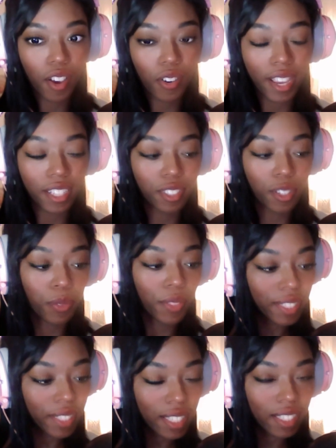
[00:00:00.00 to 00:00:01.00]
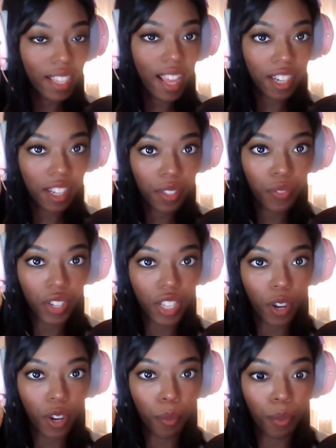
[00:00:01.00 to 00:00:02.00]
Okay, so this is the end of the
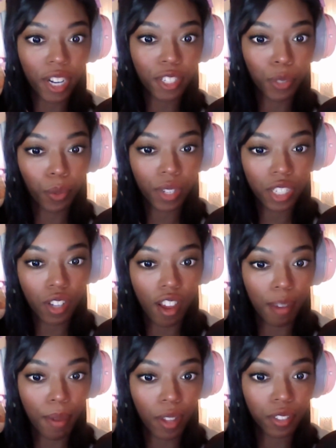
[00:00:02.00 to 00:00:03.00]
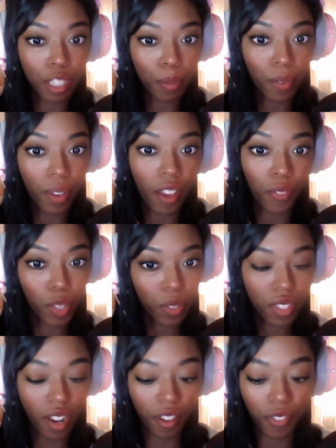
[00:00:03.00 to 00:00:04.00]
video, but I just wanted to talk about a few
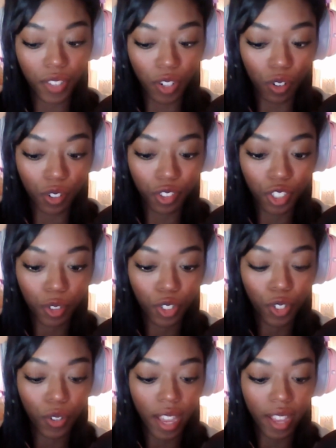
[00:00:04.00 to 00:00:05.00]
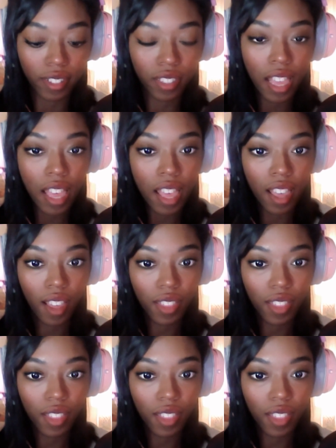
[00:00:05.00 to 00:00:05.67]
stuff and also show you guys the